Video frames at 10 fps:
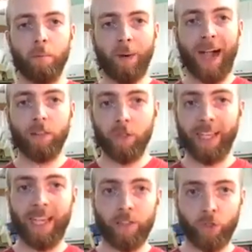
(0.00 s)
By
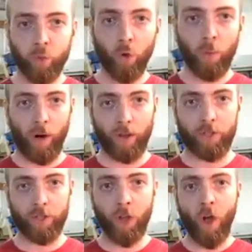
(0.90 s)
looking at the tool
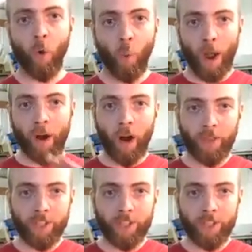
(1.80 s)
marks. Where are the